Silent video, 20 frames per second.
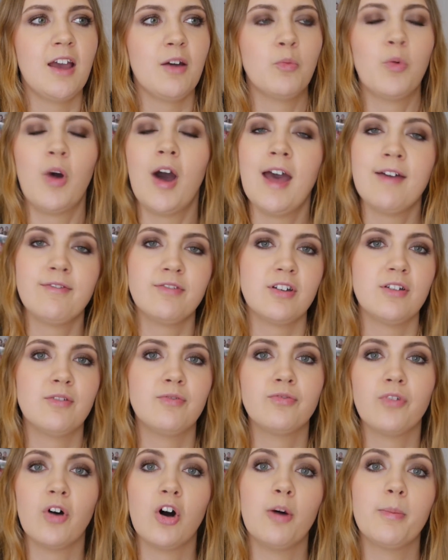whatever
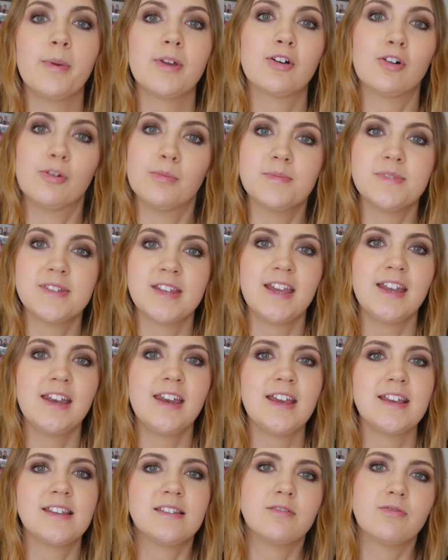form it comes in,
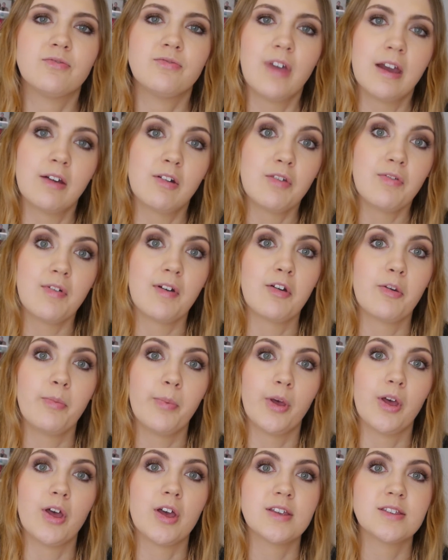is very, very
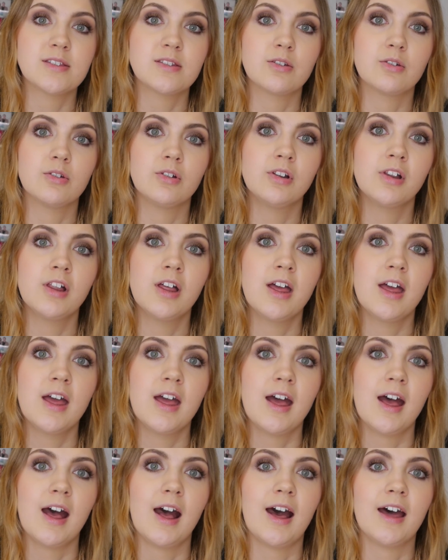personal,
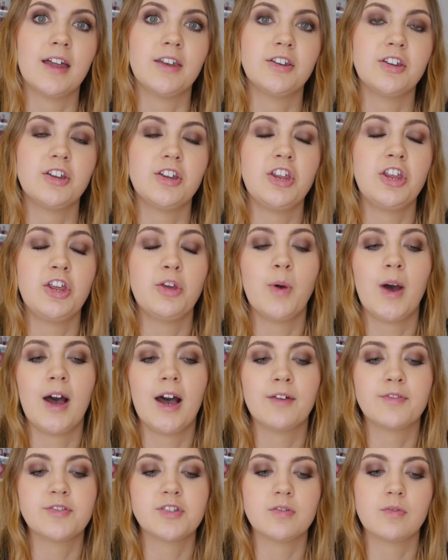and you
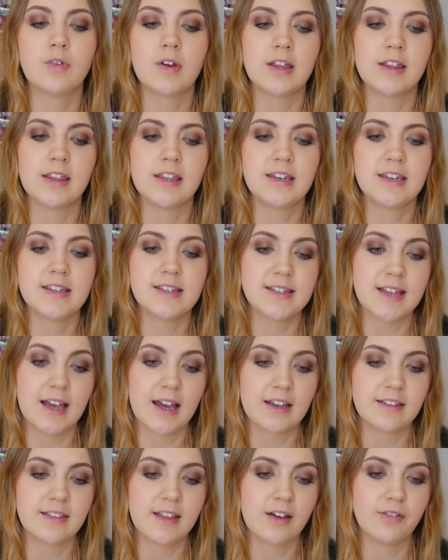have to really
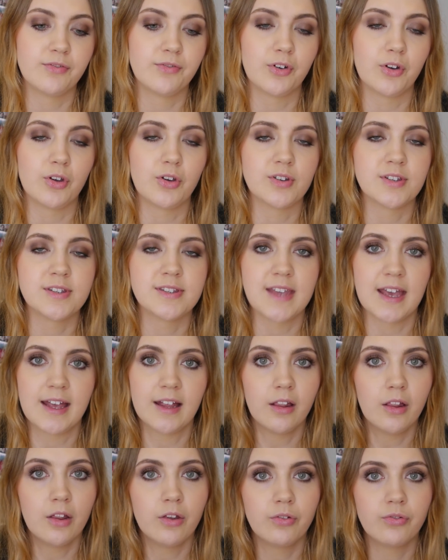decide that for
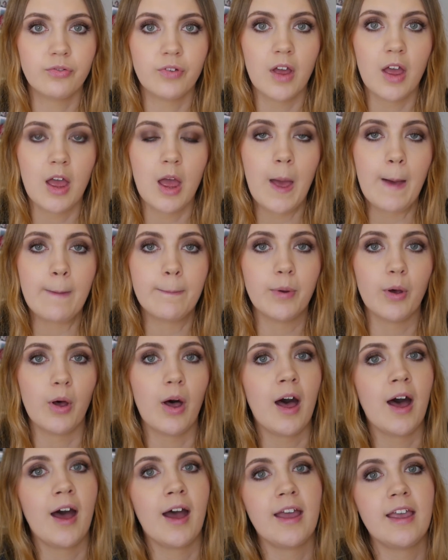yourself. But
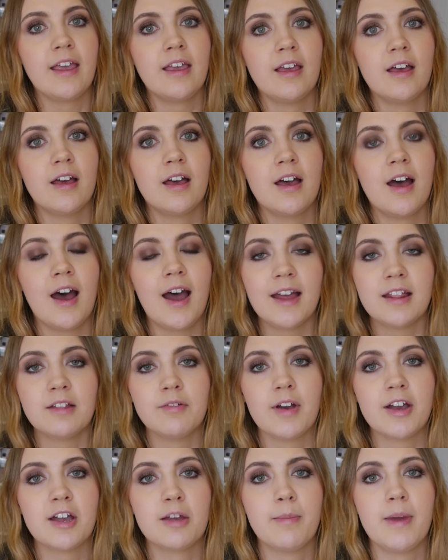I highly
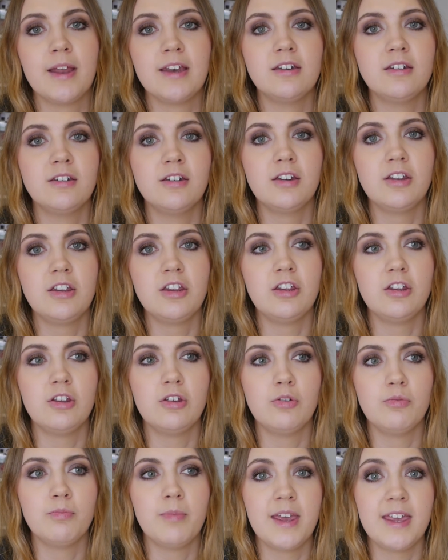recommend
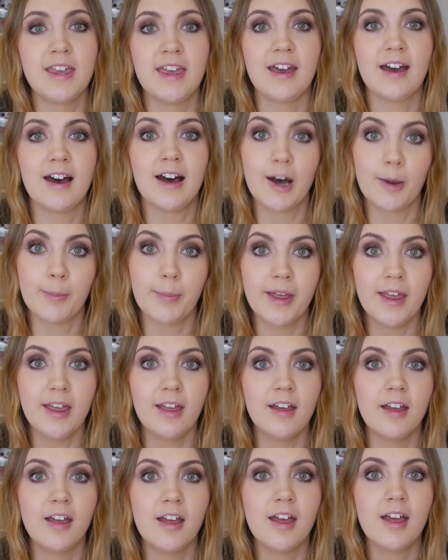you make it a
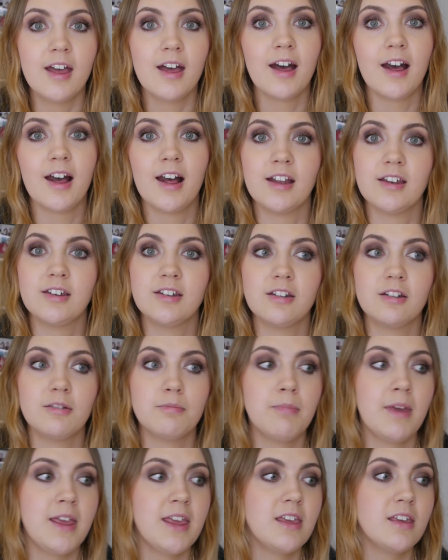habit and
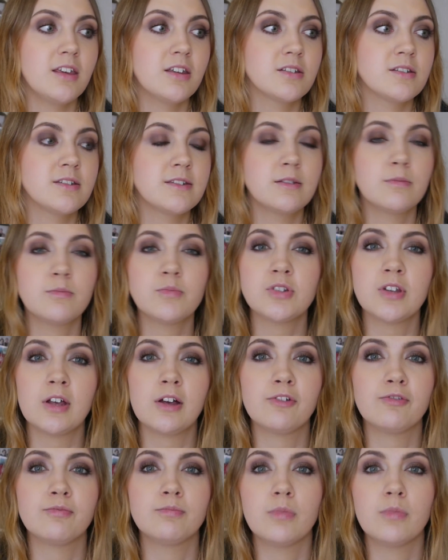make some sort of